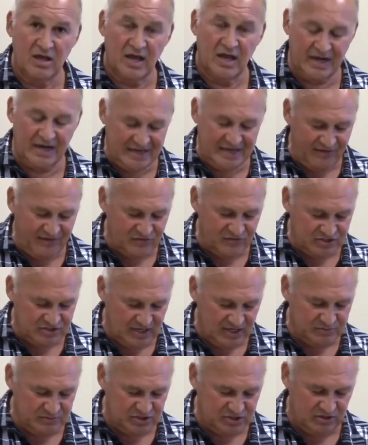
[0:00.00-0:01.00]
I never
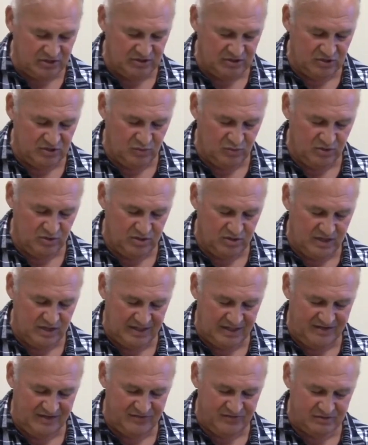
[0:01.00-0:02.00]
stop sharing the word. I
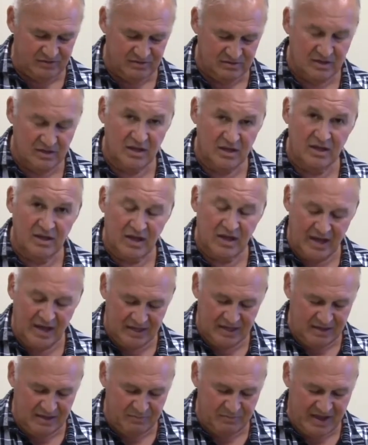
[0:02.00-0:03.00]
love it. I
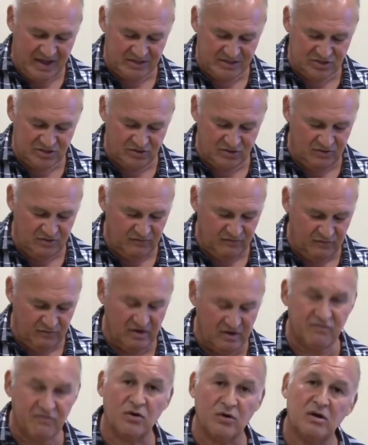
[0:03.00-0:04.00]
can pastor
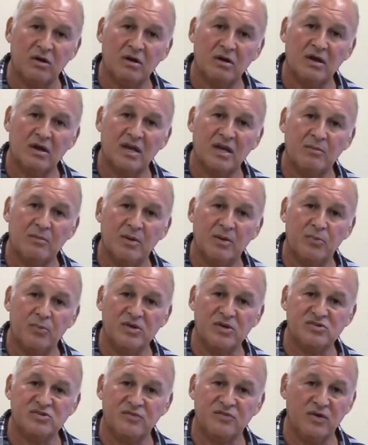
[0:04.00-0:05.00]
forever. I can be a
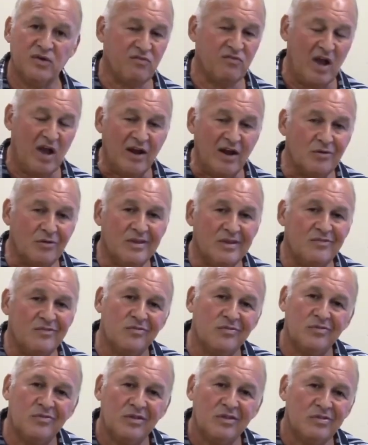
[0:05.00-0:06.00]
preacher forever. I don't
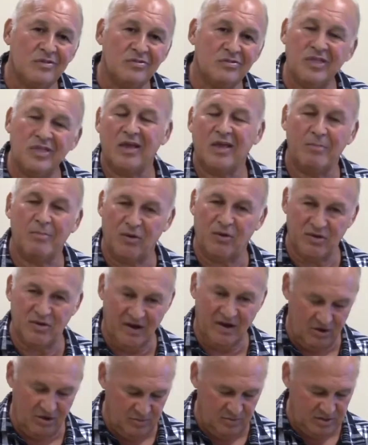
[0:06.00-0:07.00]
even think about
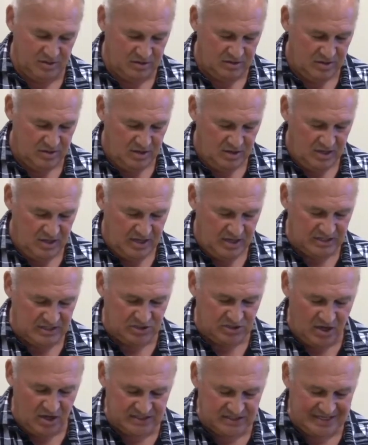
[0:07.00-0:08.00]
retirement. As
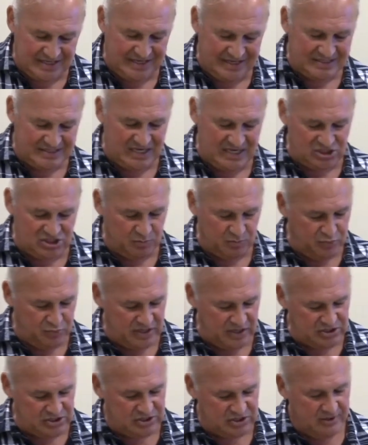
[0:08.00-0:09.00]
long as I can teach and
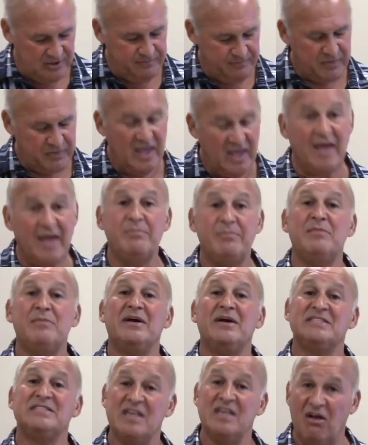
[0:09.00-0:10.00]
preach and be
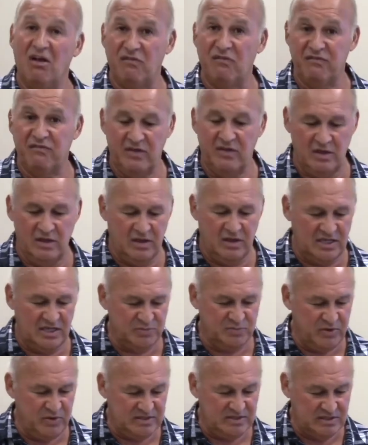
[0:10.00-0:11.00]
myself in
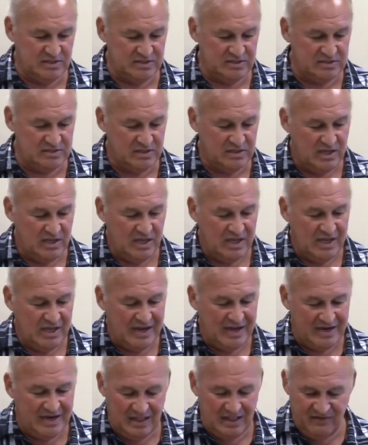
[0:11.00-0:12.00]
God's presence.
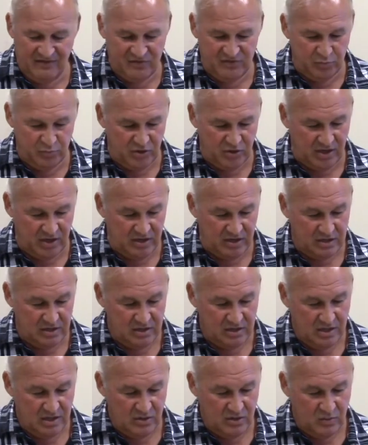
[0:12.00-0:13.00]
And I love to pray.
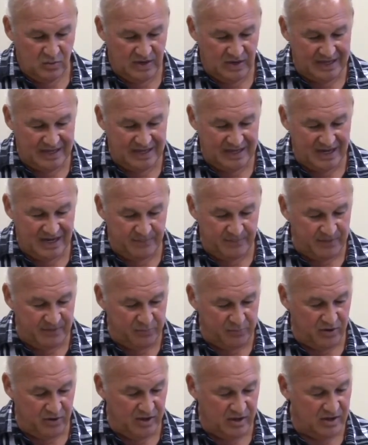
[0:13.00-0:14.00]
When I get up, I
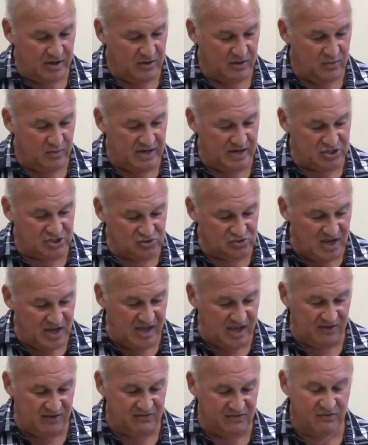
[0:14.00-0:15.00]
pray. When I
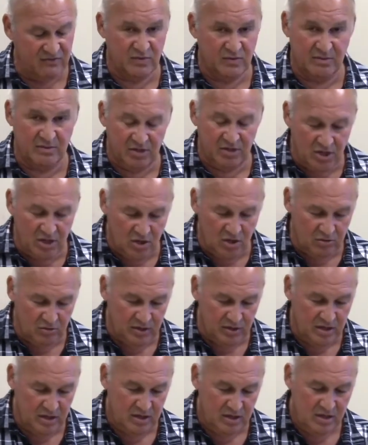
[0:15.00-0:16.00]
drive, when I'm
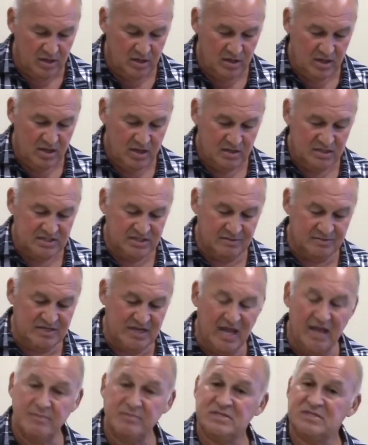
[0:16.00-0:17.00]
alone,
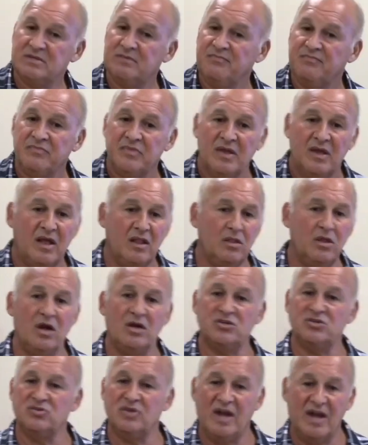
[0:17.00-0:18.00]
sometimes a
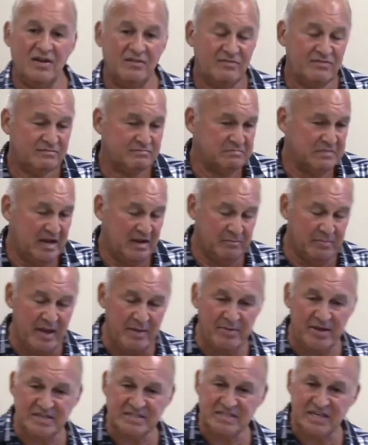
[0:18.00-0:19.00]
long drive and I'm by
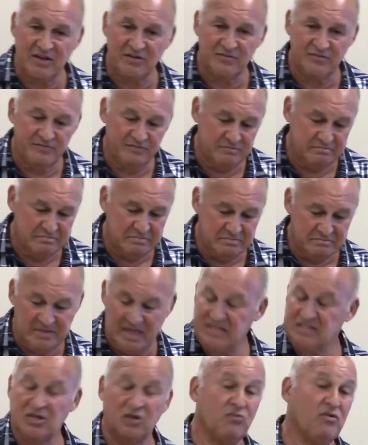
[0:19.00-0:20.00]
myself,
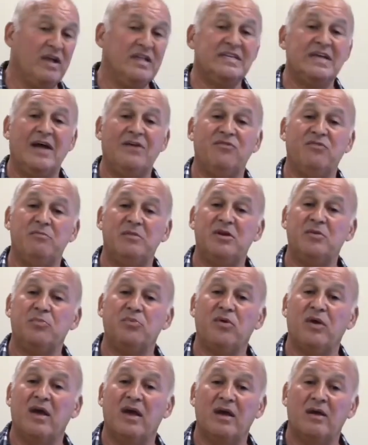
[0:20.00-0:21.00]
that's a great time for me to
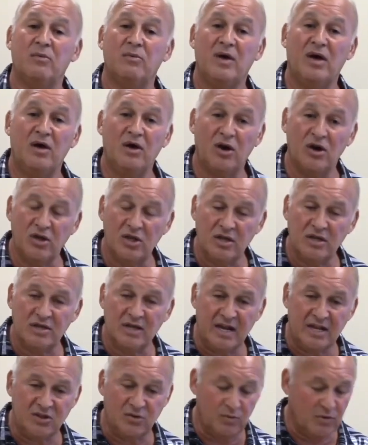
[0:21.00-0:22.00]
pray. Well, are you
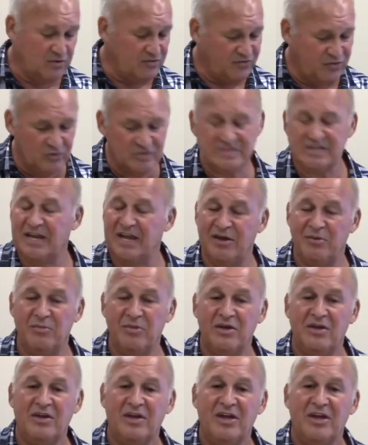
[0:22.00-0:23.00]
looking at the road? Of course I am.
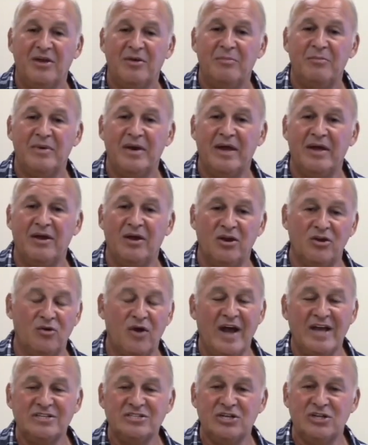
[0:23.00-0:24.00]
But are your
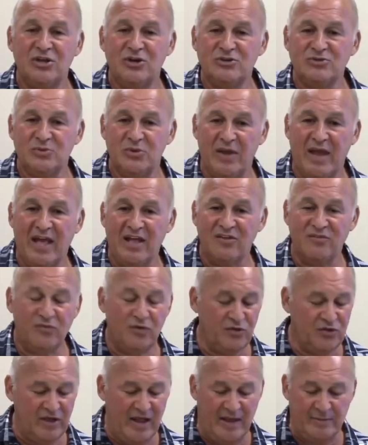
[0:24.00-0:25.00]
eyes closed? Are your hands
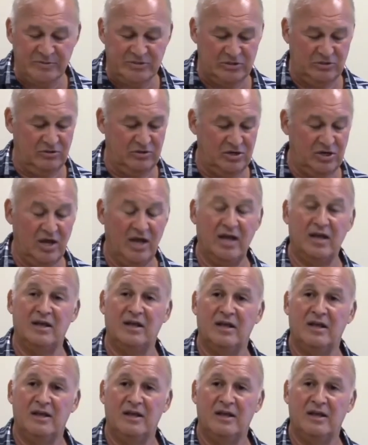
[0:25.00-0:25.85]
folded? Absolutely not.